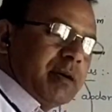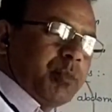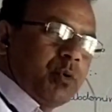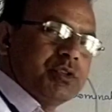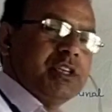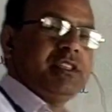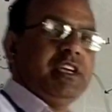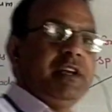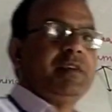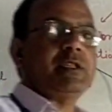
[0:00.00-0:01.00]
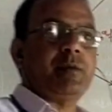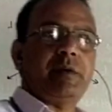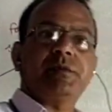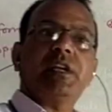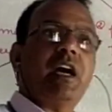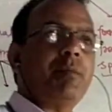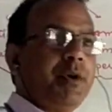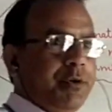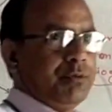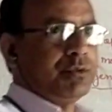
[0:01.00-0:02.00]
is the process in which sperms are
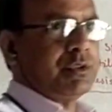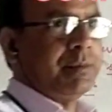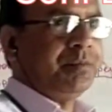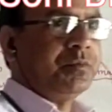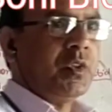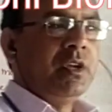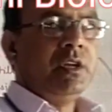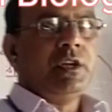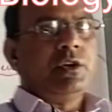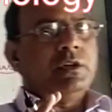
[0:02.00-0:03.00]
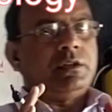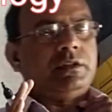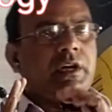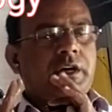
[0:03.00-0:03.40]
produced. The